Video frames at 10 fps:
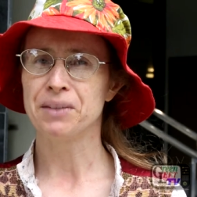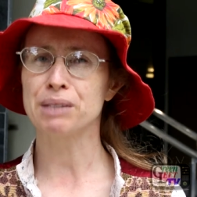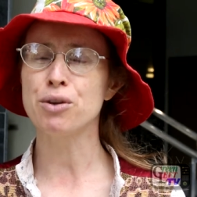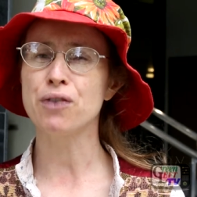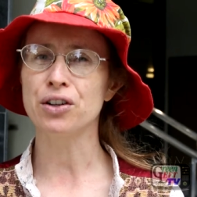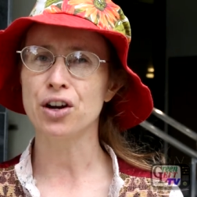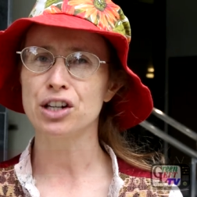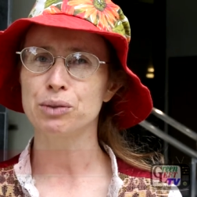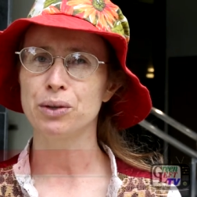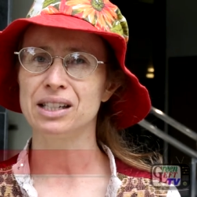This move-on
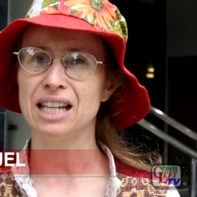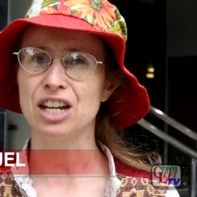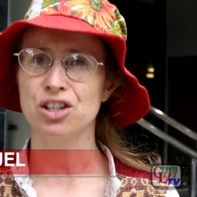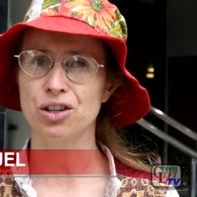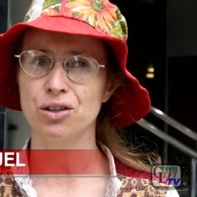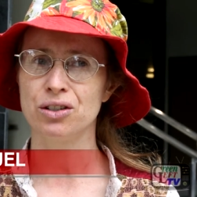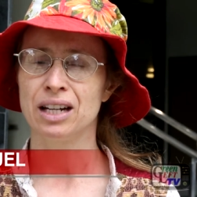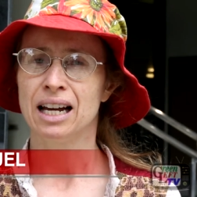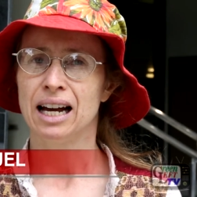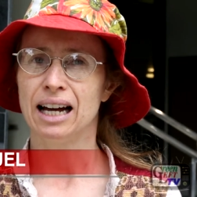notice was issued
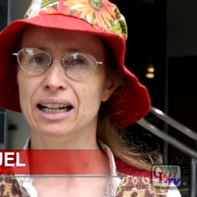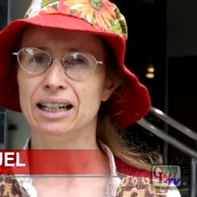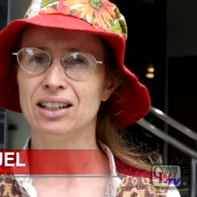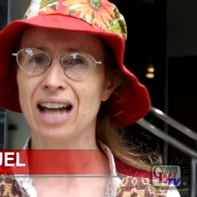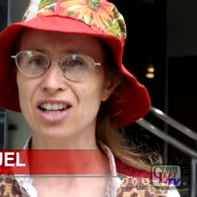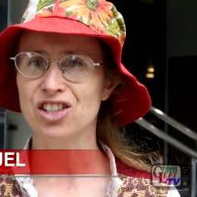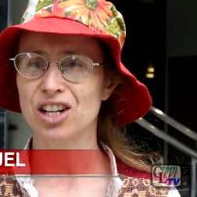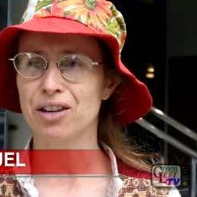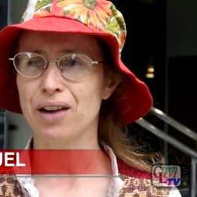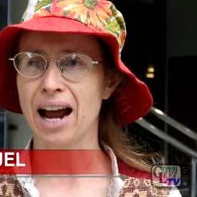last
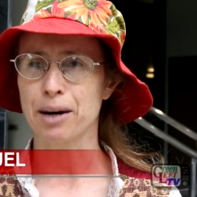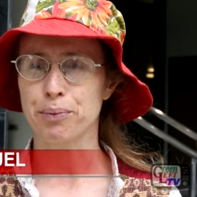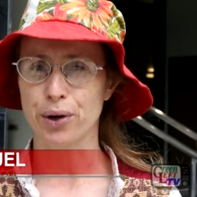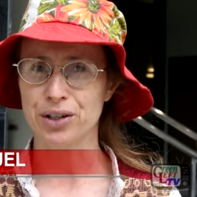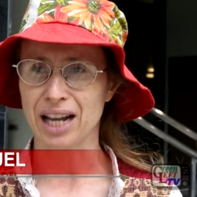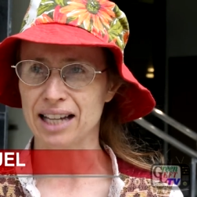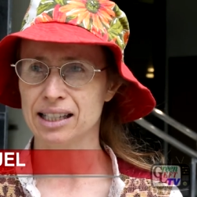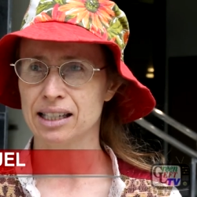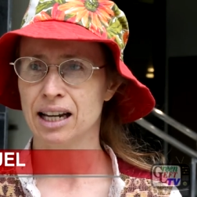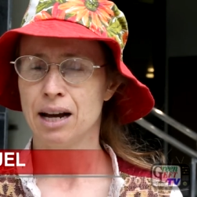year at a
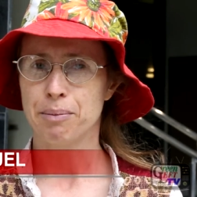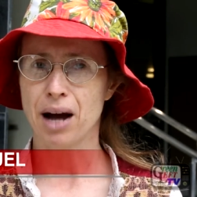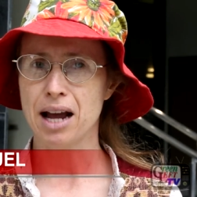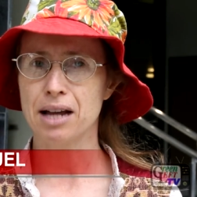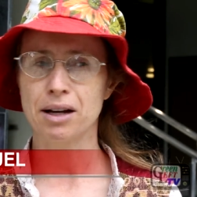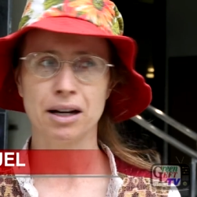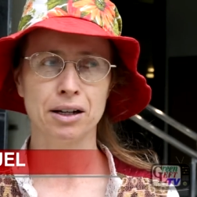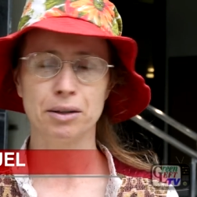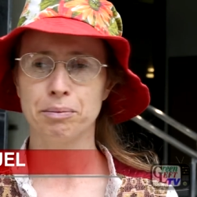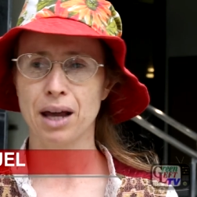protest by
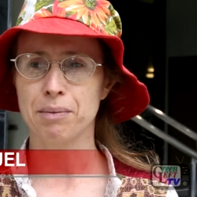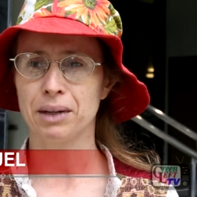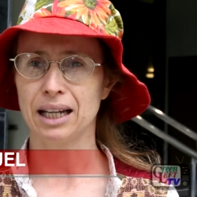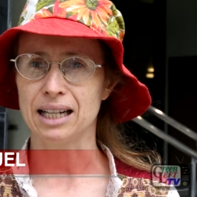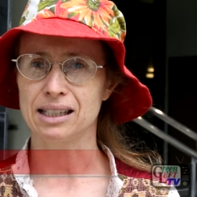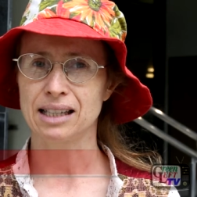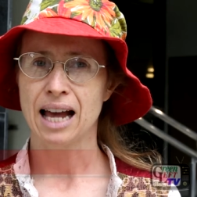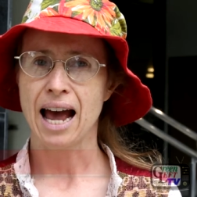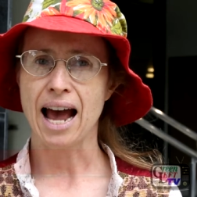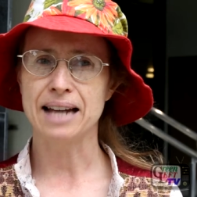the police,
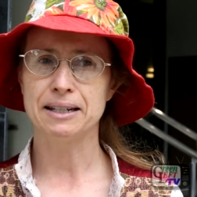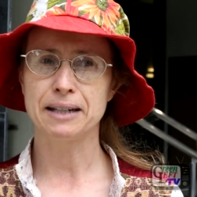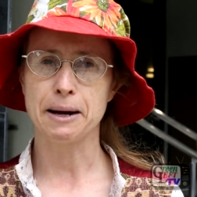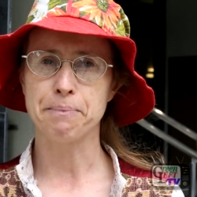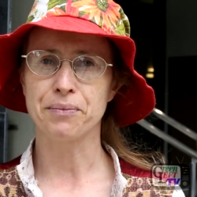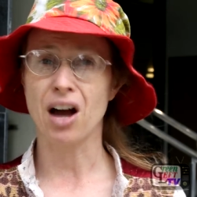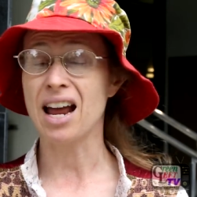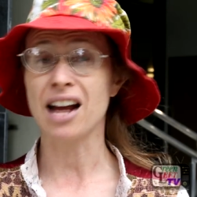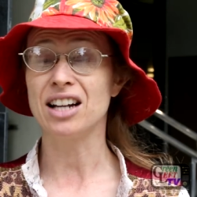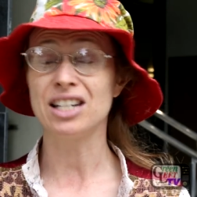and
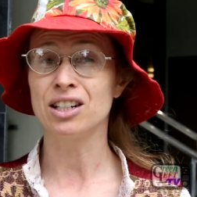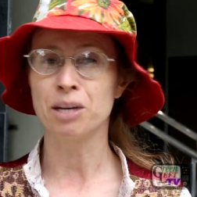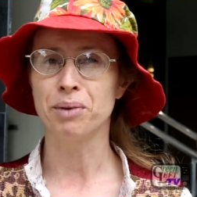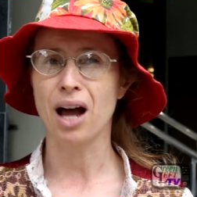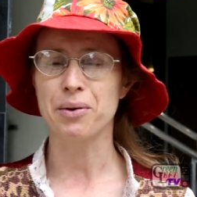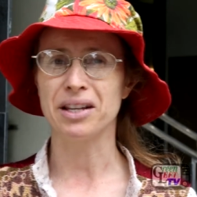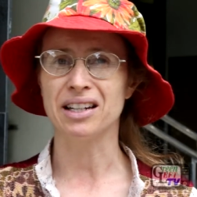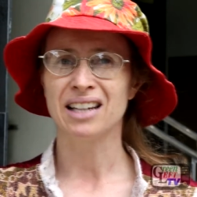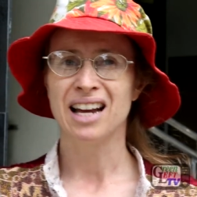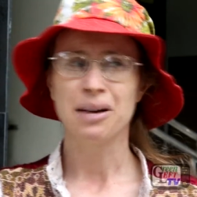I didn't comply with
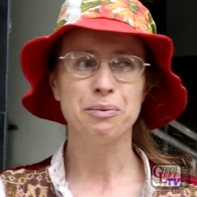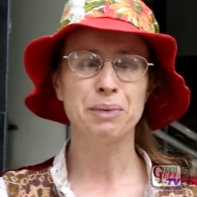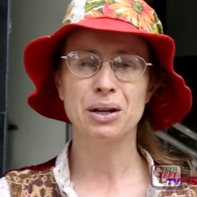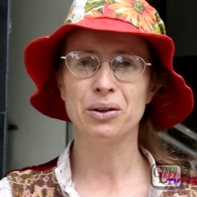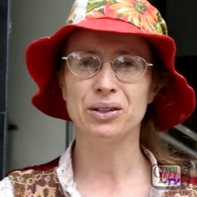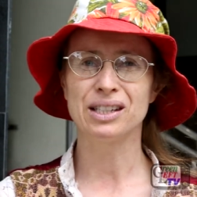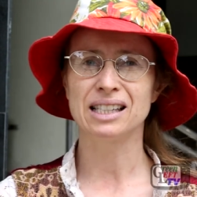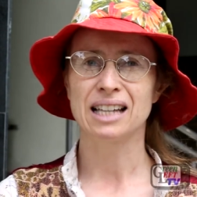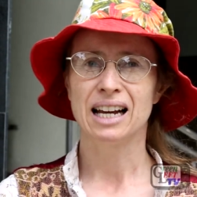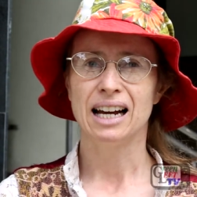it
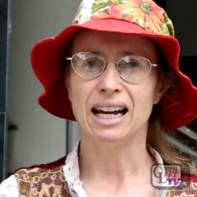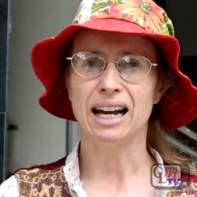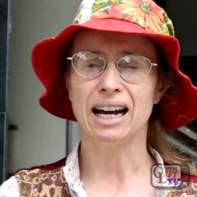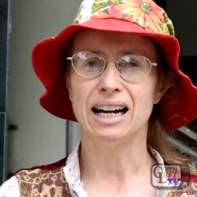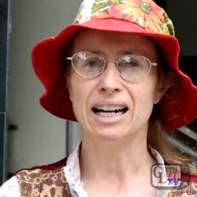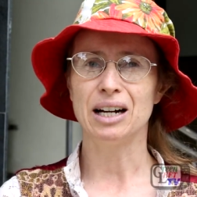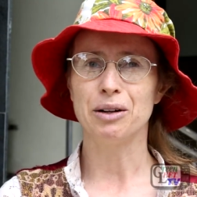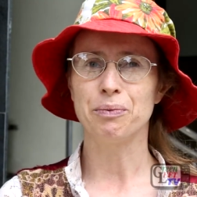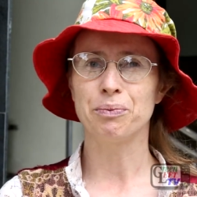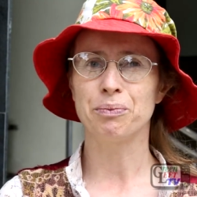because
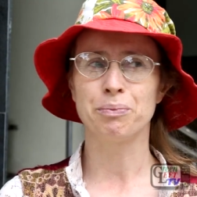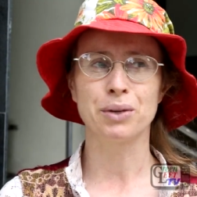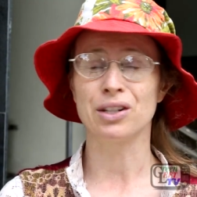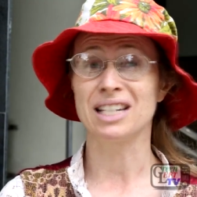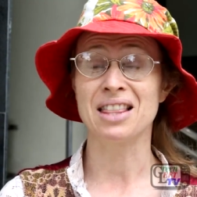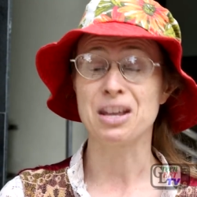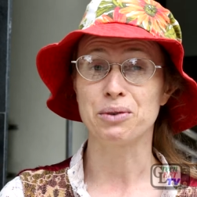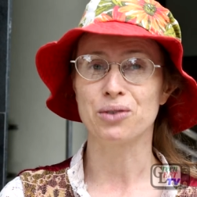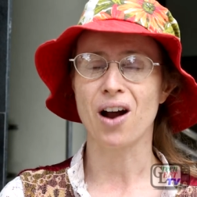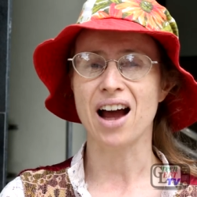I didn't think
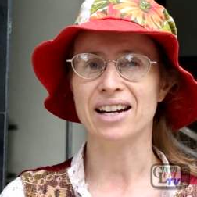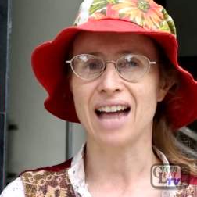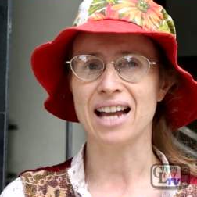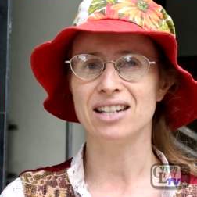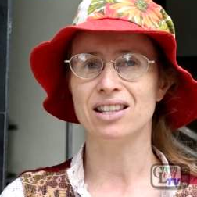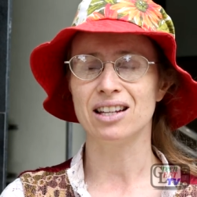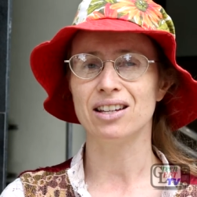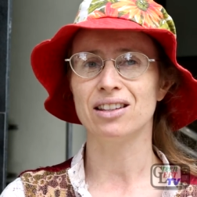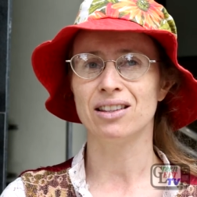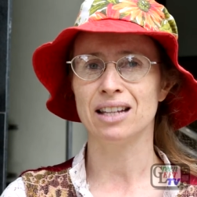it was right, and
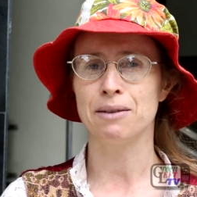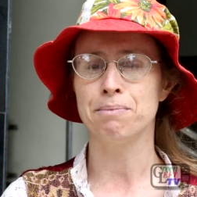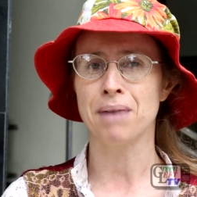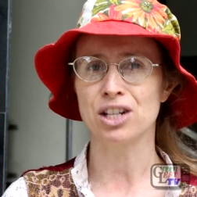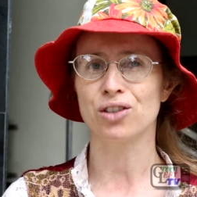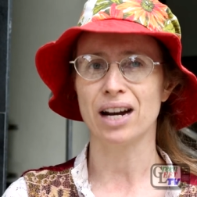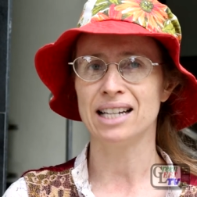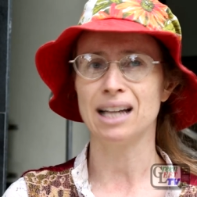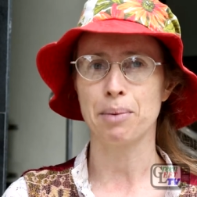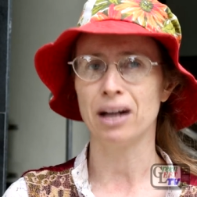the
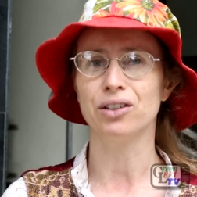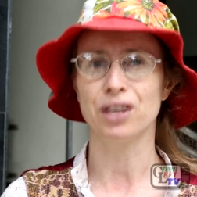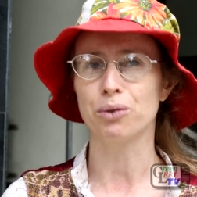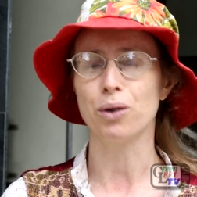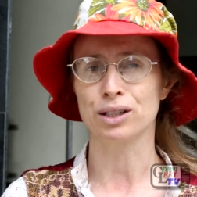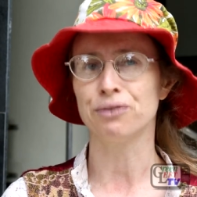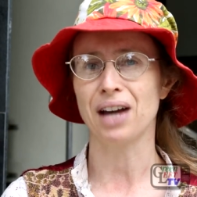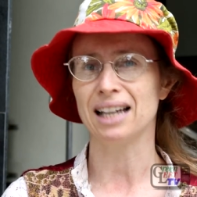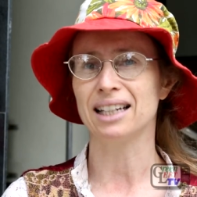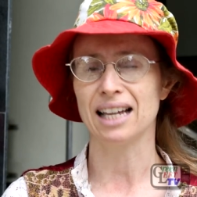magistrate has upheld that it wasn't
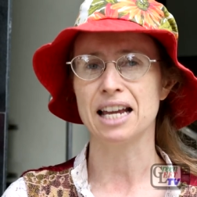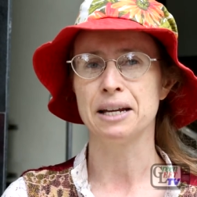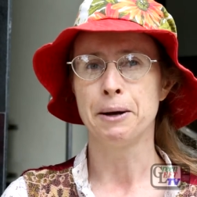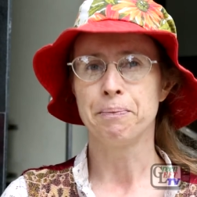validly